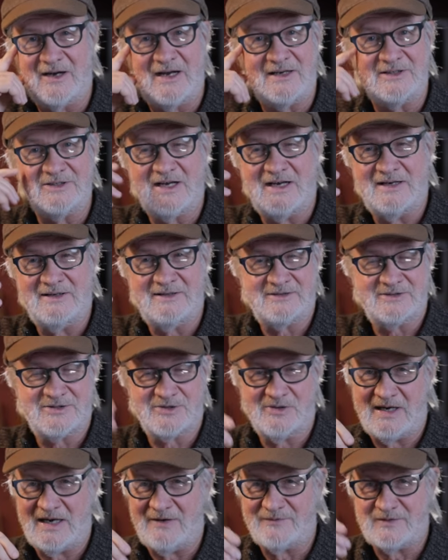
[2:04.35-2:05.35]
I, I,
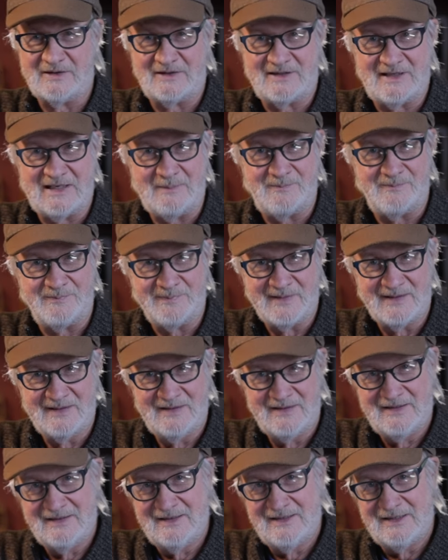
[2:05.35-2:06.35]
so I have to keep
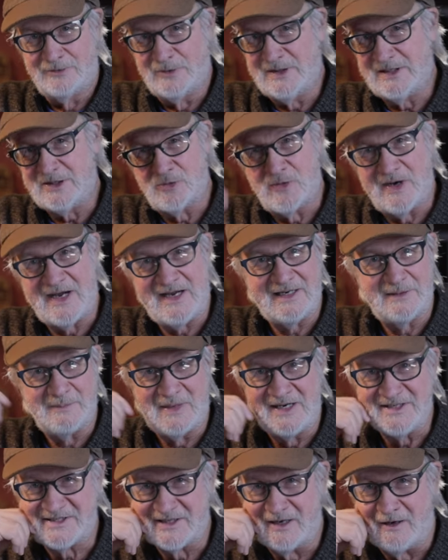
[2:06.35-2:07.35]
recreating
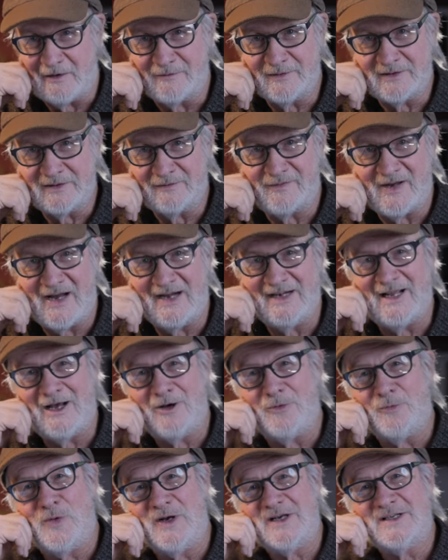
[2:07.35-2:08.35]
myself to find
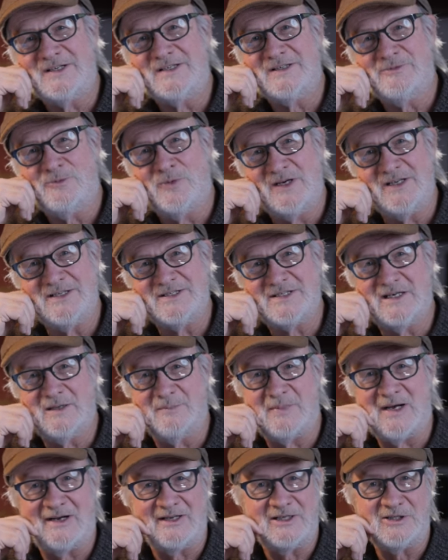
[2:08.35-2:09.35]
out what, it, what is it
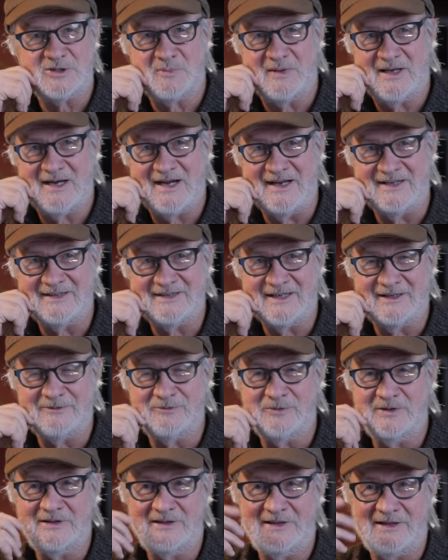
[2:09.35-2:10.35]
about each plant that
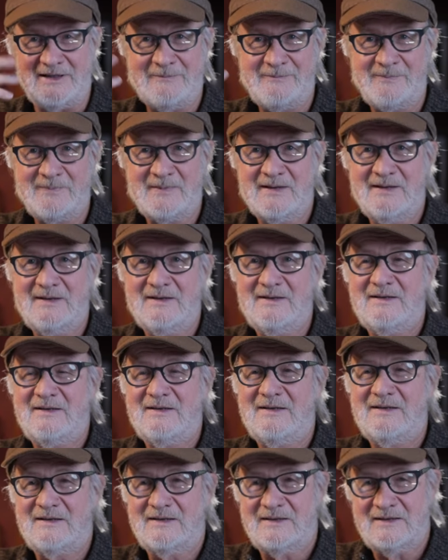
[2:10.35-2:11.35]
really
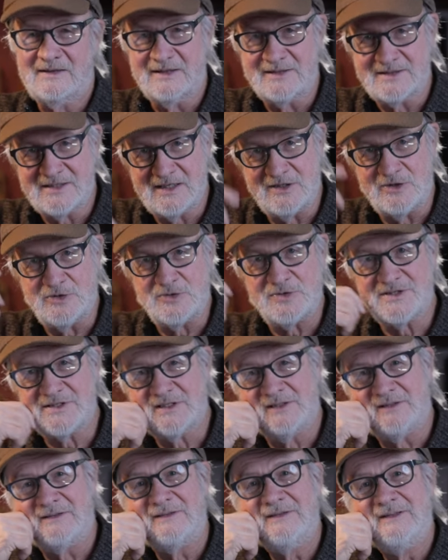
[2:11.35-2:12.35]
continues
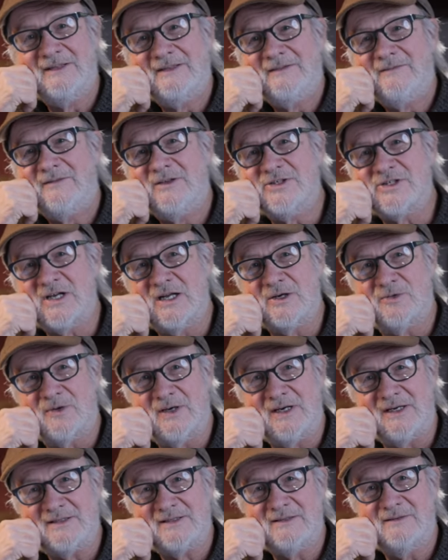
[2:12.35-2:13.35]
to
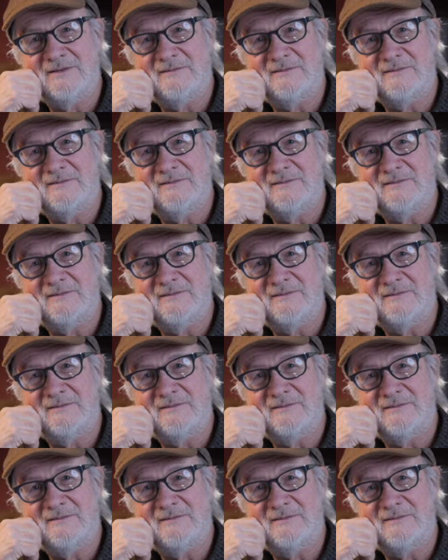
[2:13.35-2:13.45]
generate